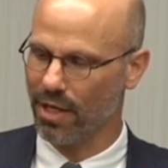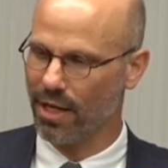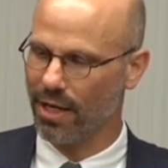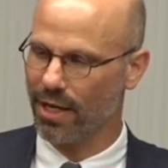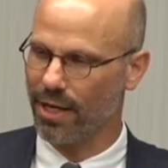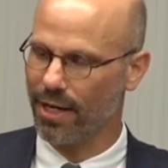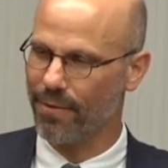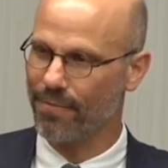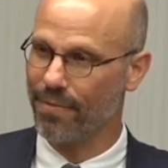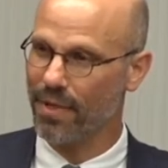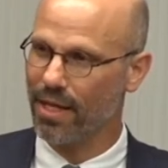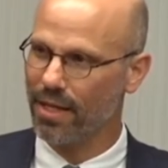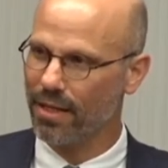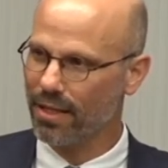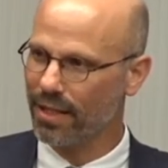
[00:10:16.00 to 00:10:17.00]
Um,
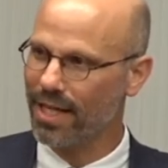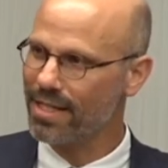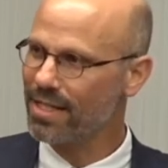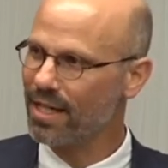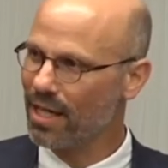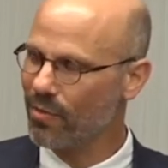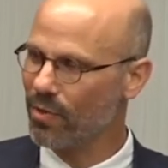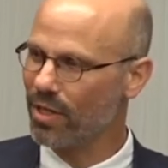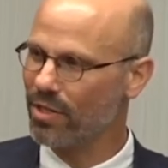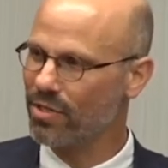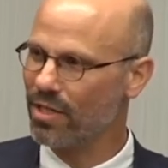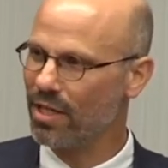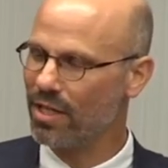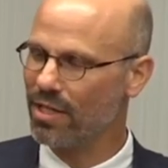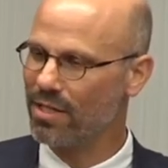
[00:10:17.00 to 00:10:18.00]
the last thing I want to
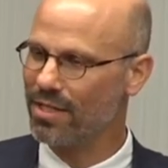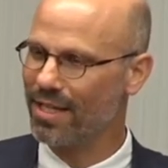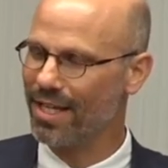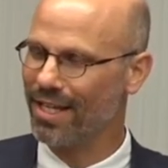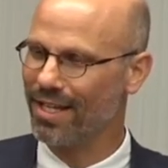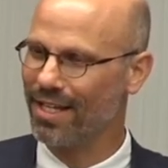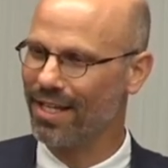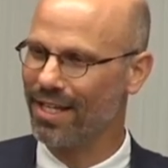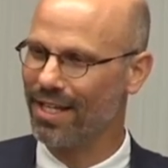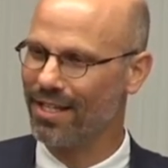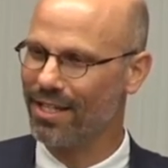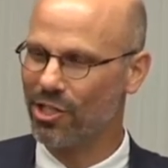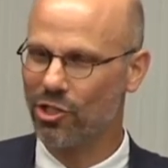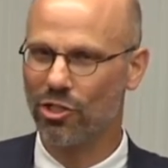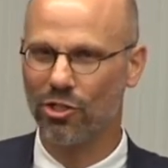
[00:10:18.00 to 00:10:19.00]
say is that in
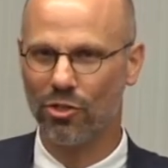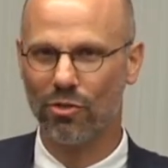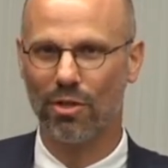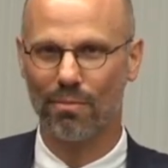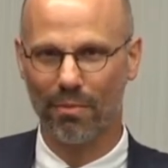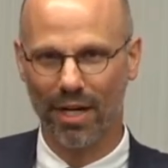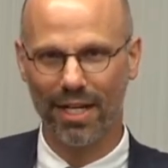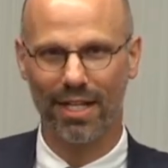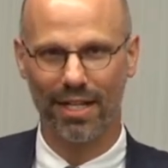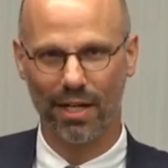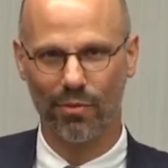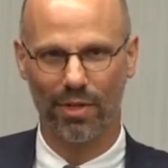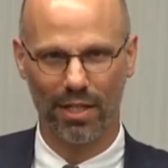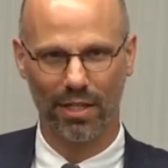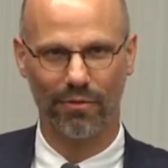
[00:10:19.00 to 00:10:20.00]
addition to the money that
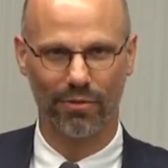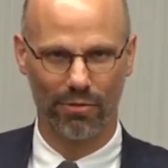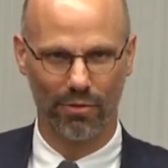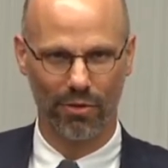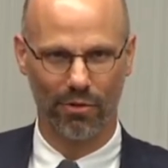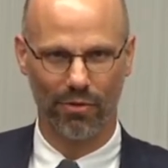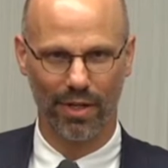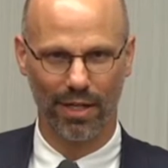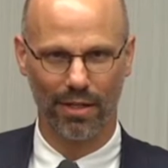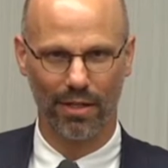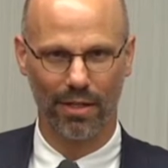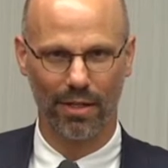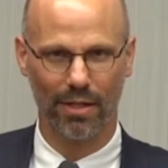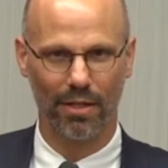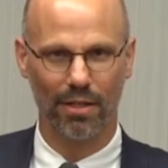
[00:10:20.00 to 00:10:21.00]
we give through a grant,
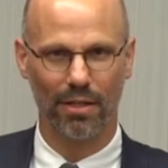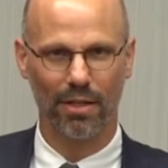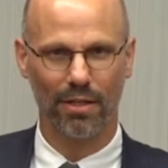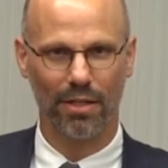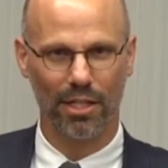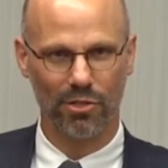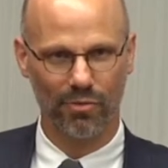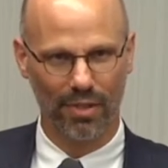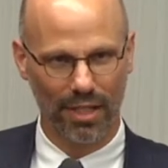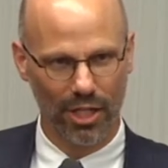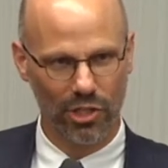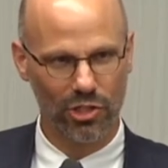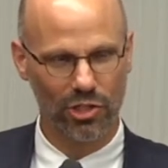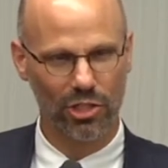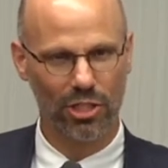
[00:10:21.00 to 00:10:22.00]
this
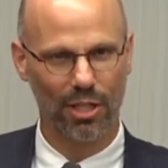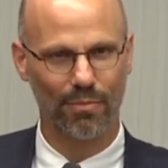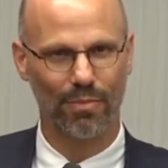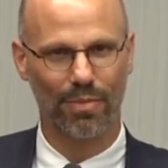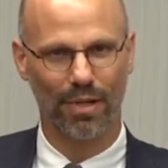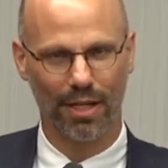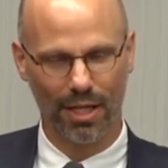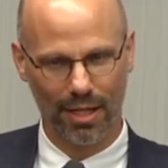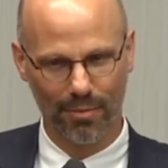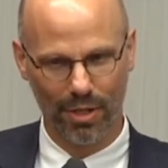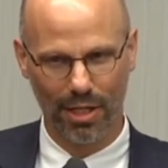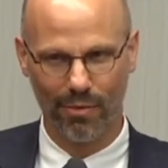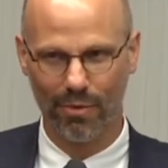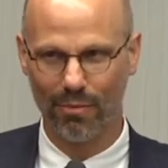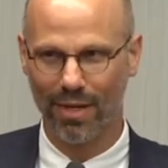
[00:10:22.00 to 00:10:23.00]
relationship I keep on
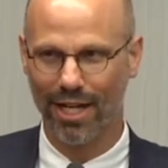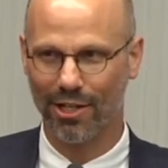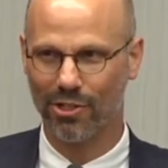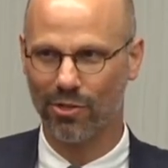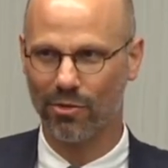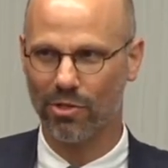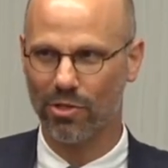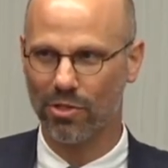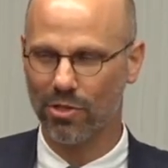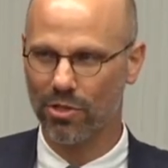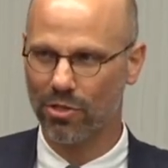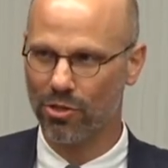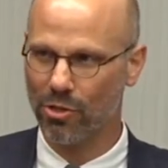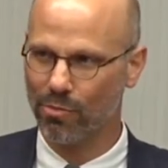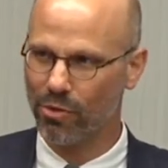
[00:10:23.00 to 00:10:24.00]
coming back to is
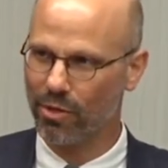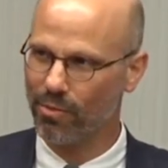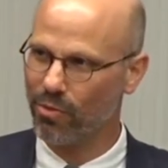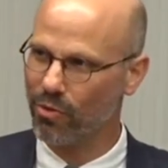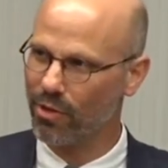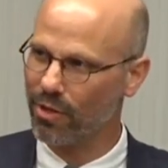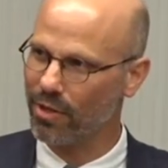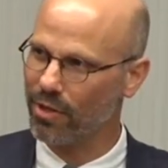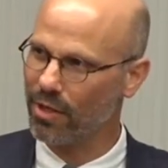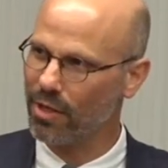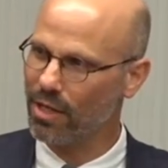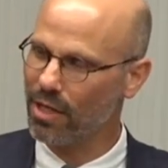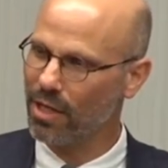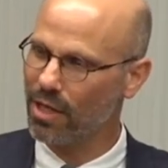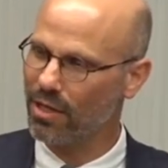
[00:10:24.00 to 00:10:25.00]
super important
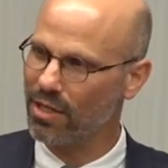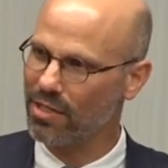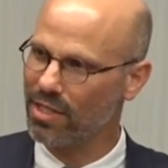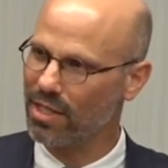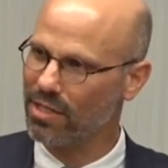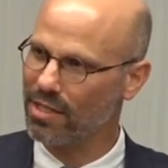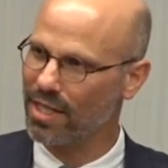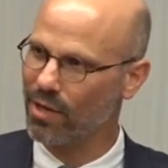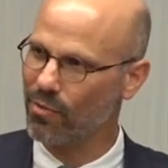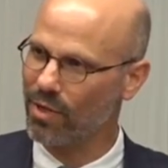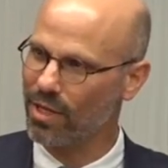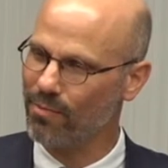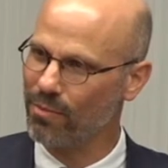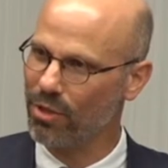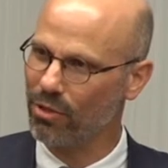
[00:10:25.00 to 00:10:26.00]
in the sense that
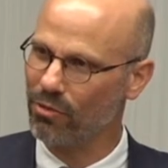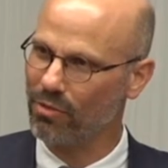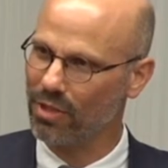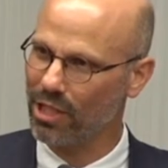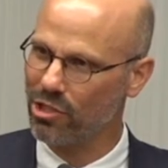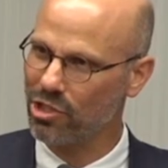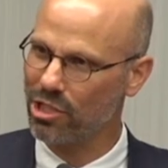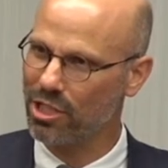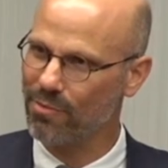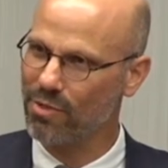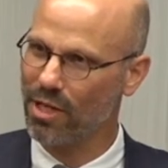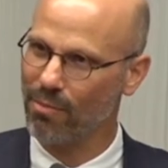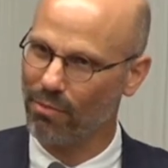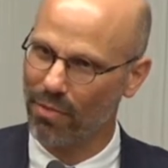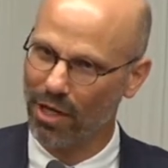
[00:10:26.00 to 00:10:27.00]
we build relationships
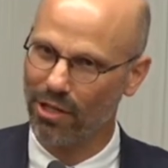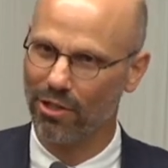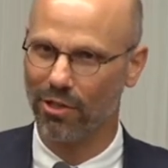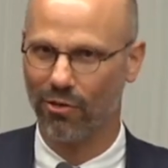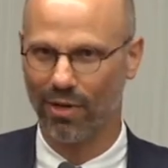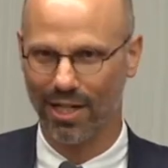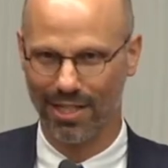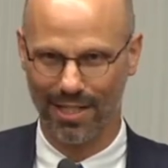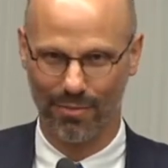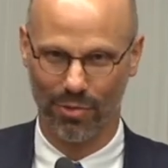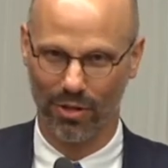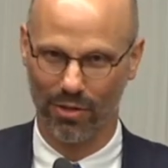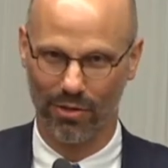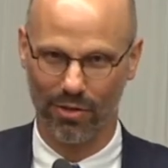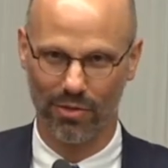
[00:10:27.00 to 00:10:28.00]
among the grantee
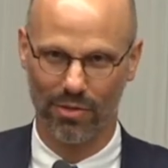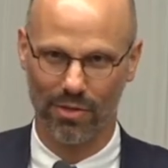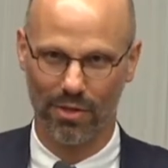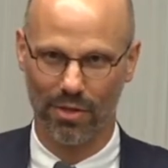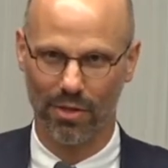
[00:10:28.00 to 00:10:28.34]
partners.